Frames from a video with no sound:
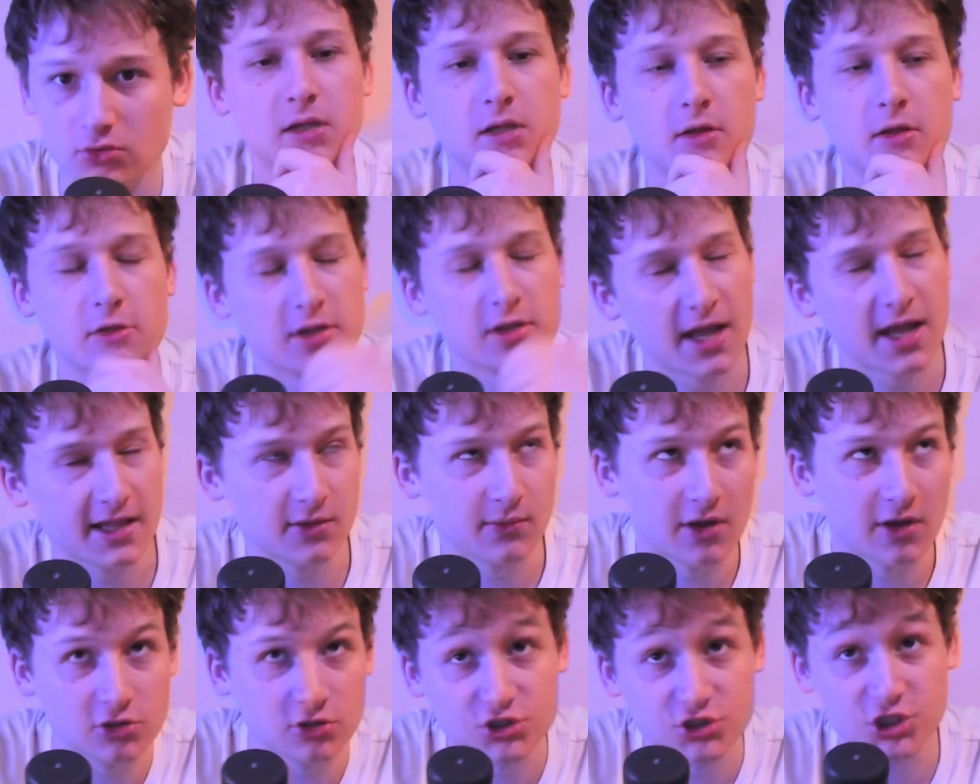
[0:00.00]
So yeah, anyway, I
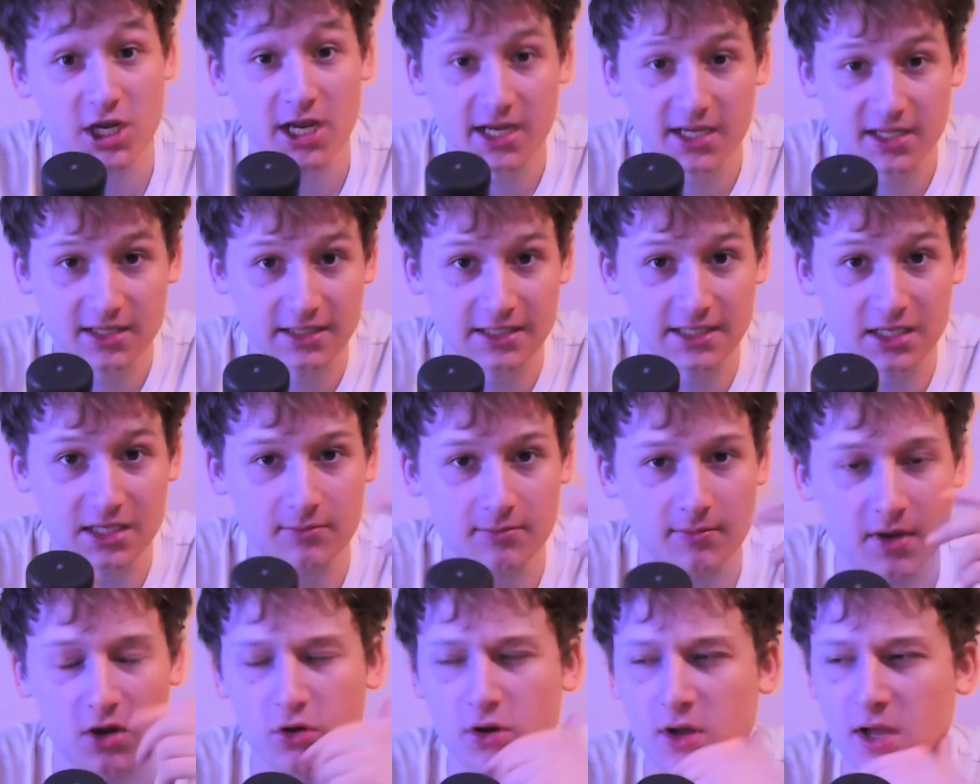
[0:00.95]
was checking the
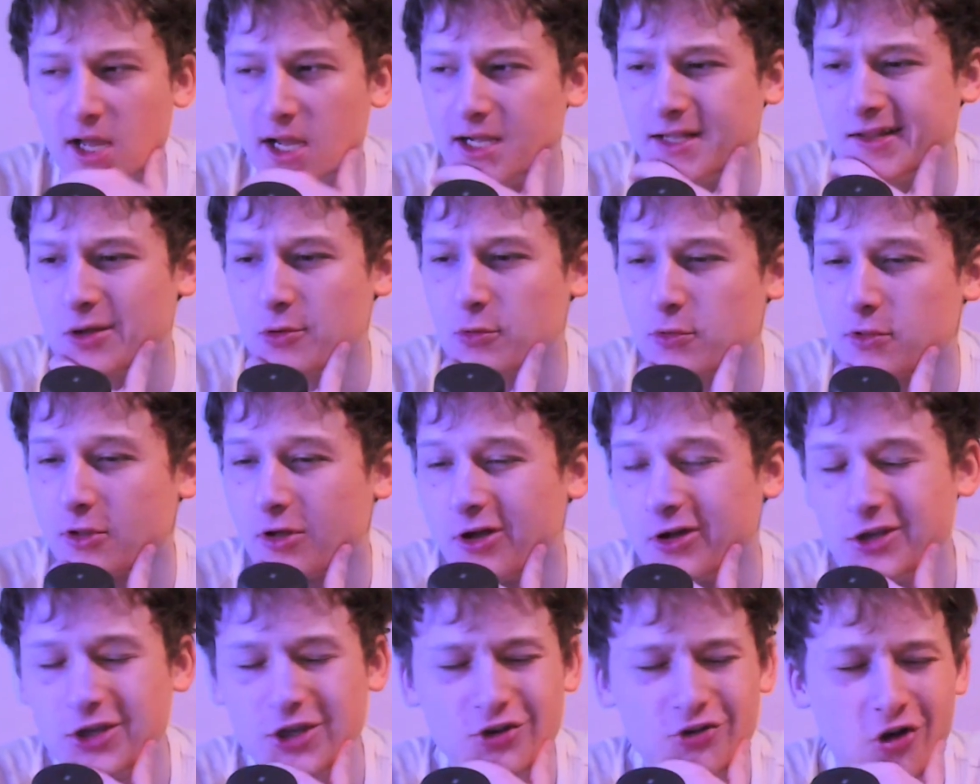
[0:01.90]
email and I was like,
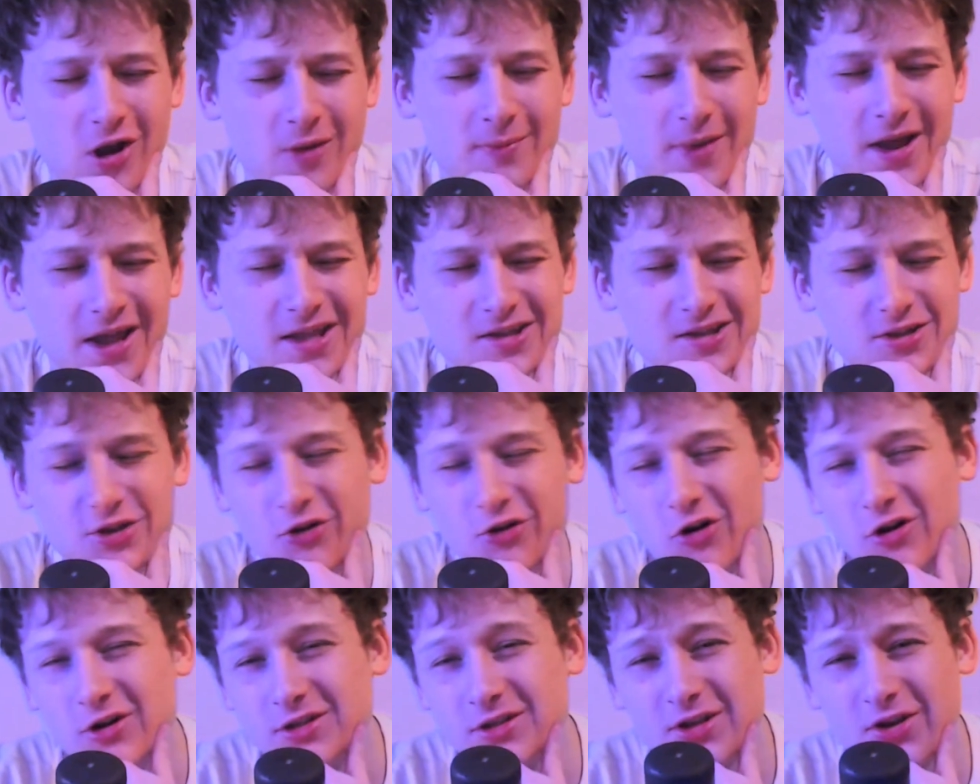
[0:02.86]
you're right mate, you're
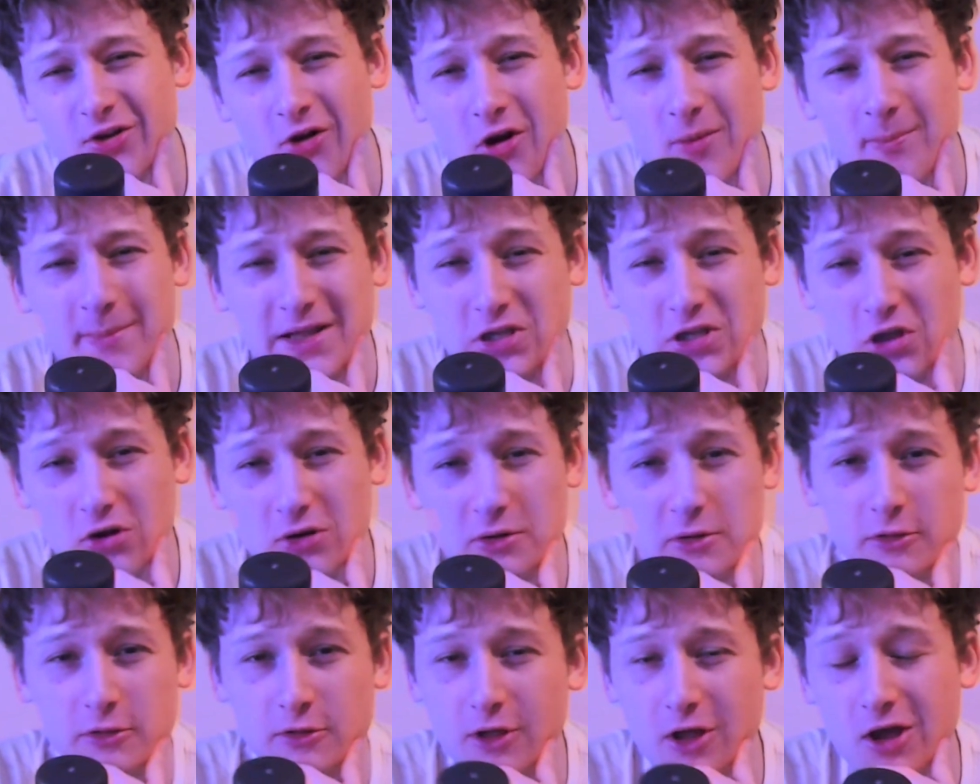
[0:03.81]
right
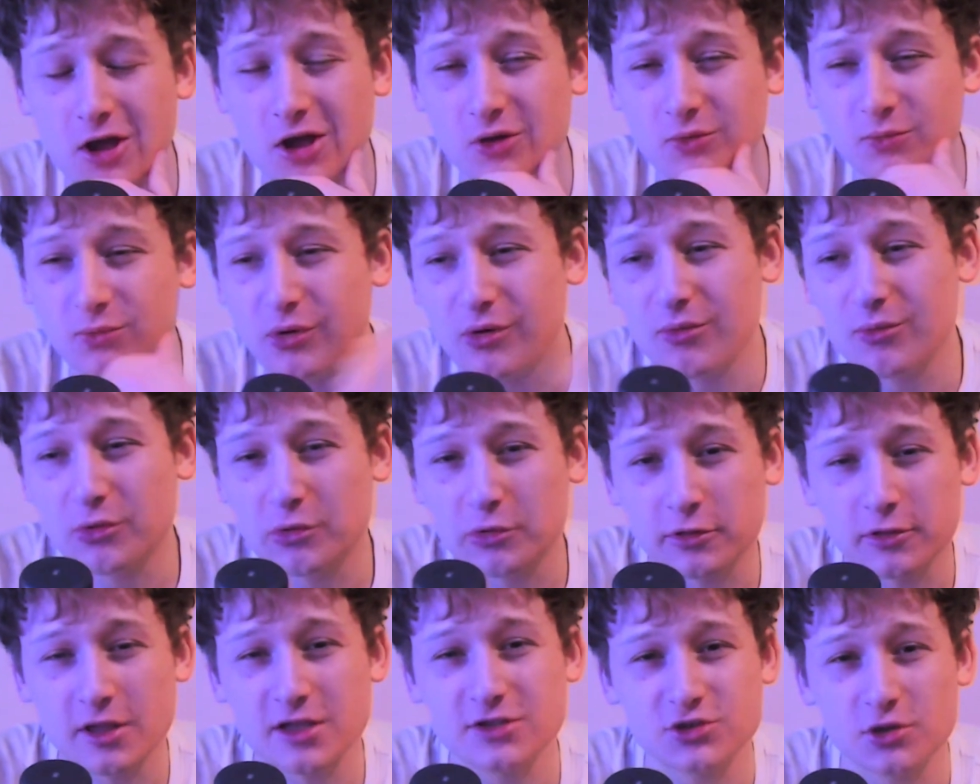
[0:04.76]
Maddox, we'll
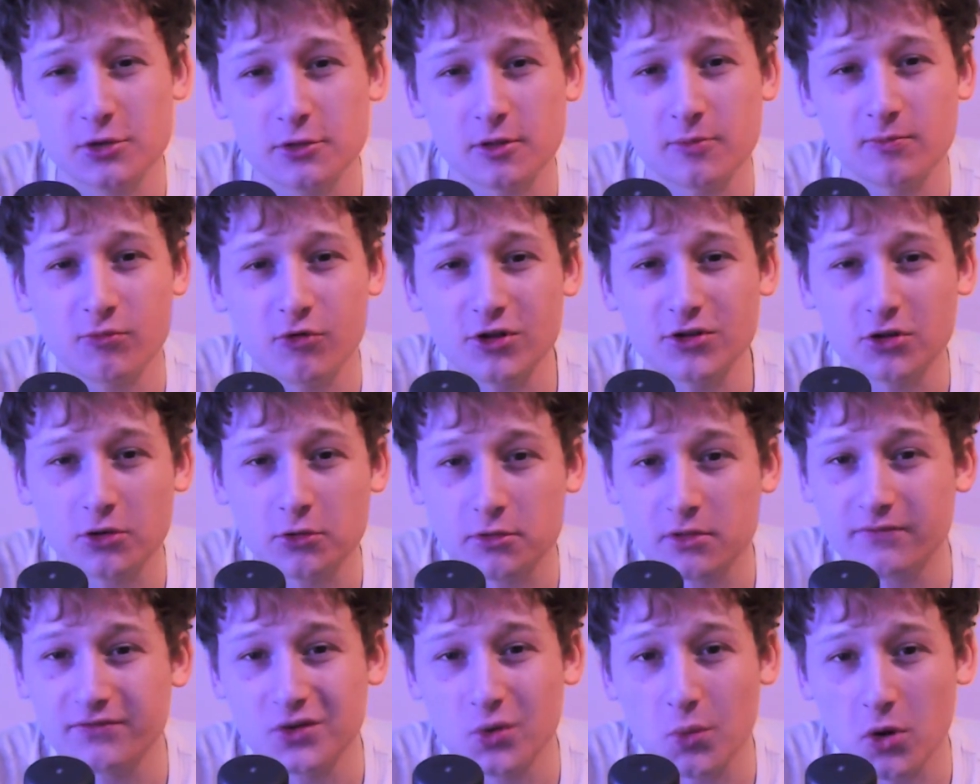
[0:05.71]
send you some products if
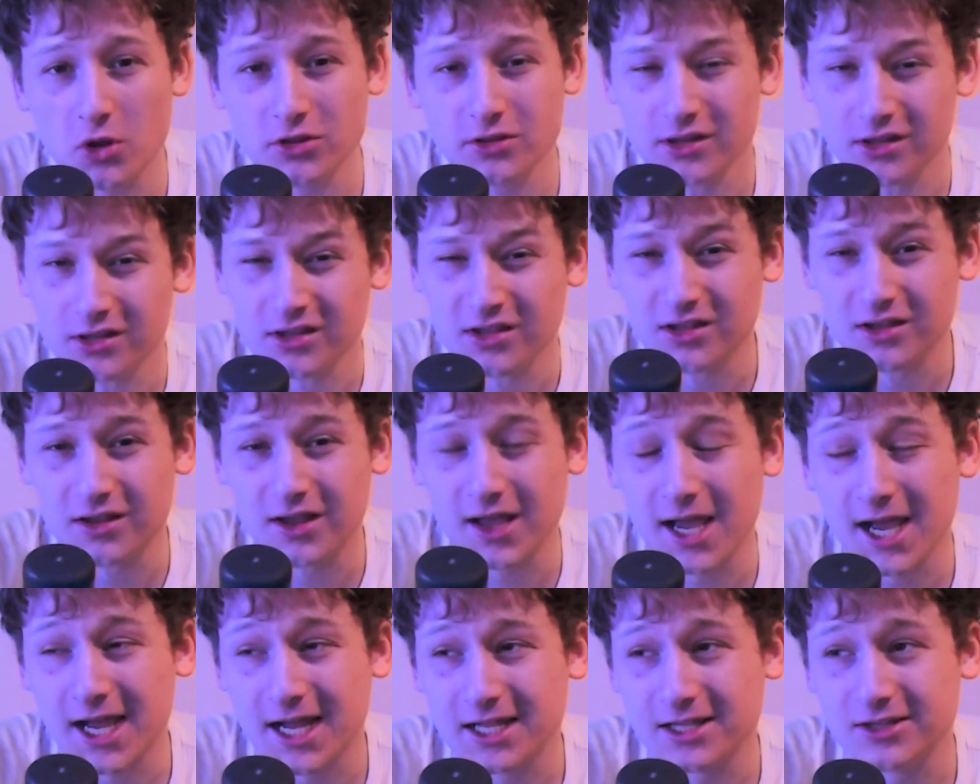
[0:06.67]
you want,
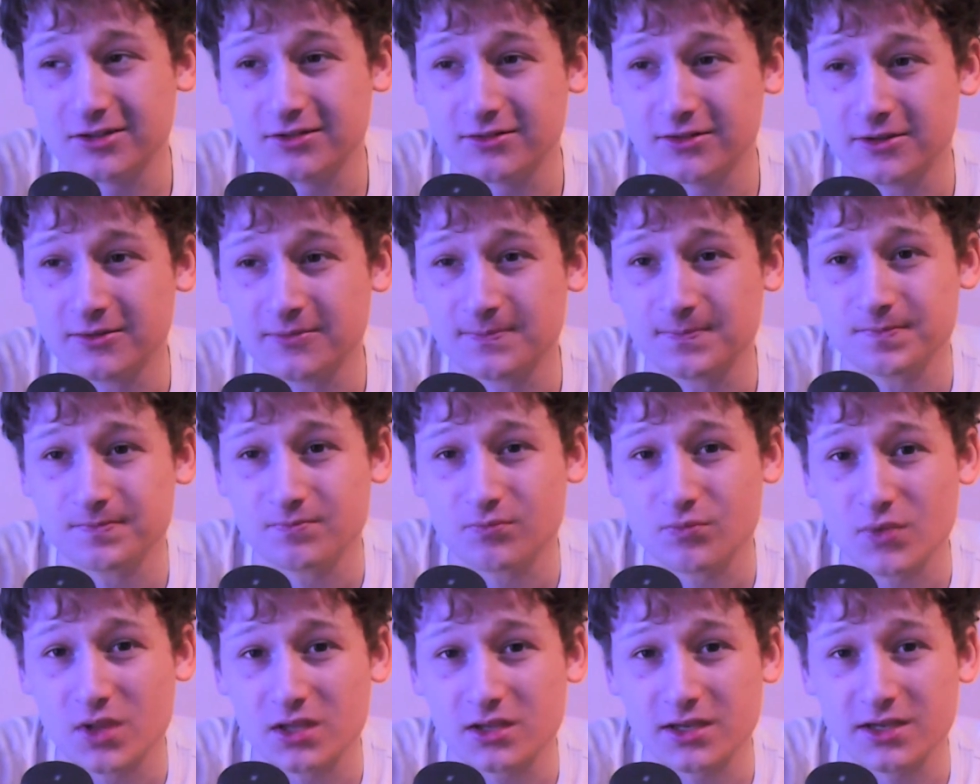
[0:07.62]
and
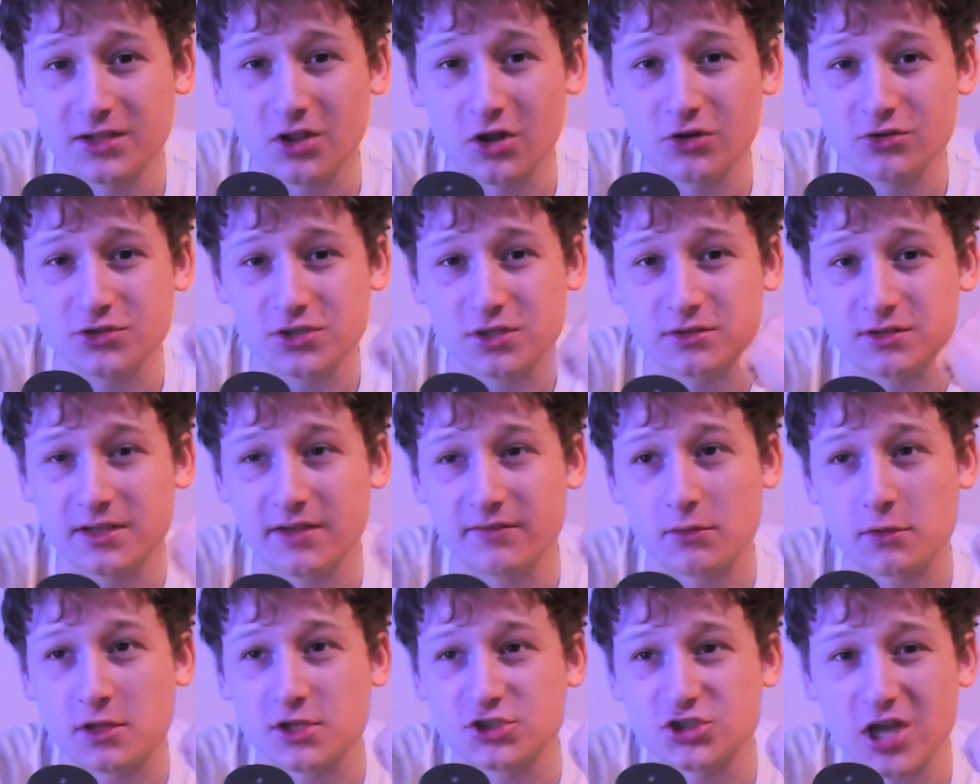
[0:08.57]
you know, just give us a
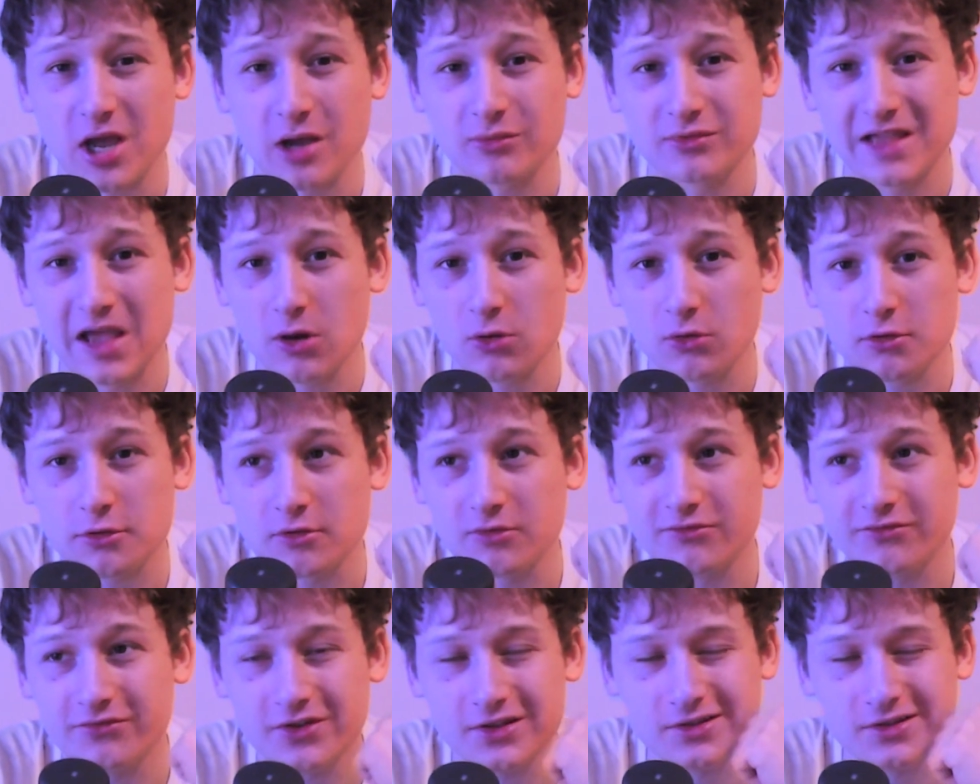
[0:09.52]
shout out or something.